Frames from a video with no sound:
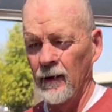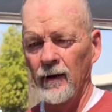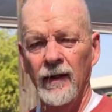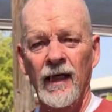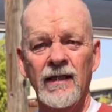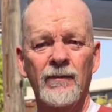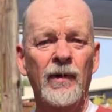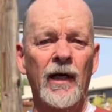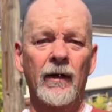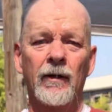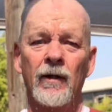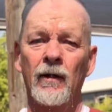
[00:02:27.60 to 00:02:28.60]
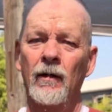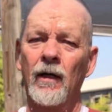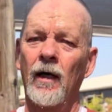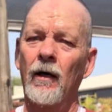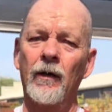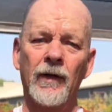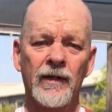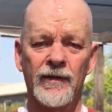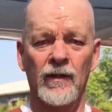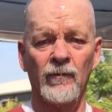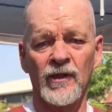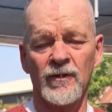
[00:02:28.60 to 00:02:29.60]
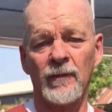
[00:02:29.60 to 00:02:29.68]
that's better. Oh, that's so much